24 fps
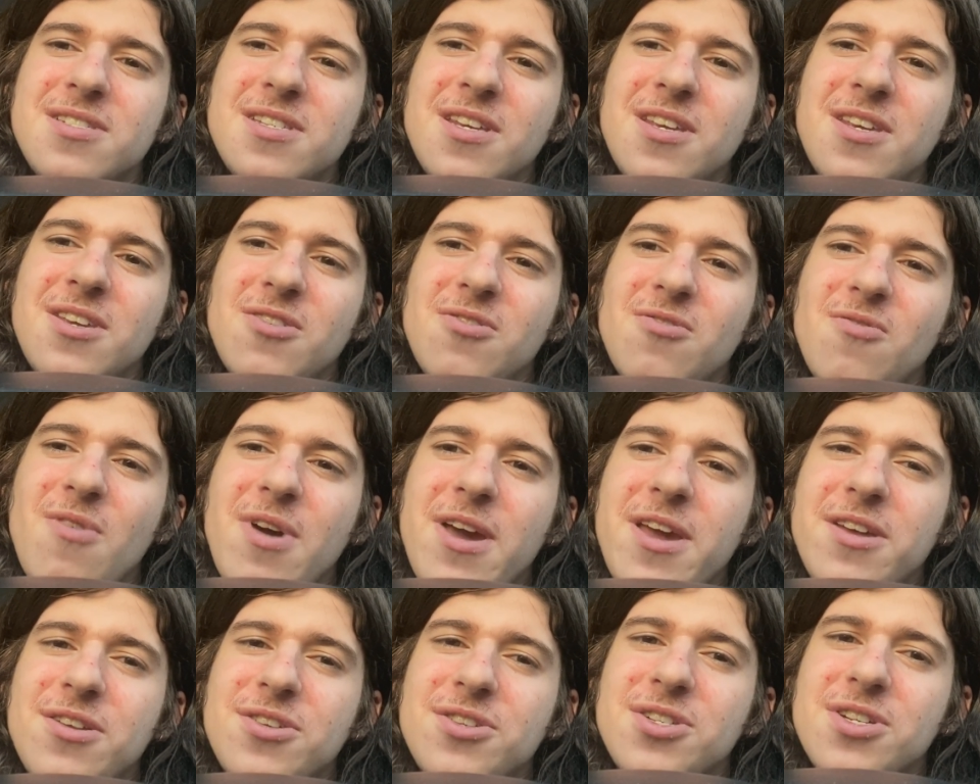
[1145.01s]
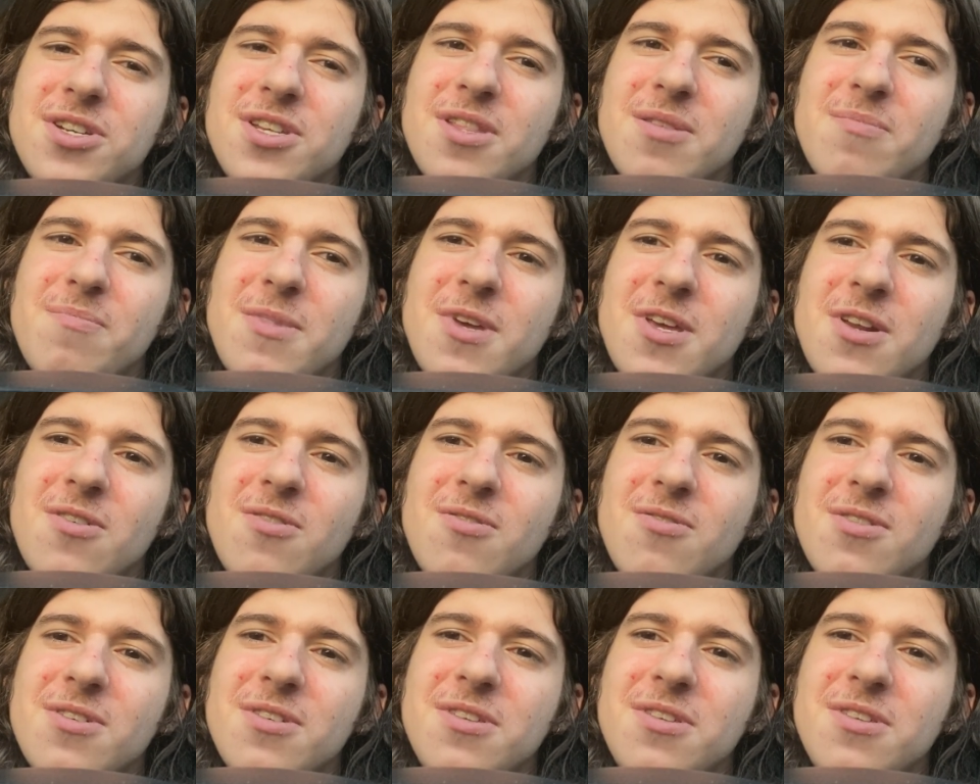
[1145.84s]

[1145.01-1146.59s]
Z-U-H in the middle,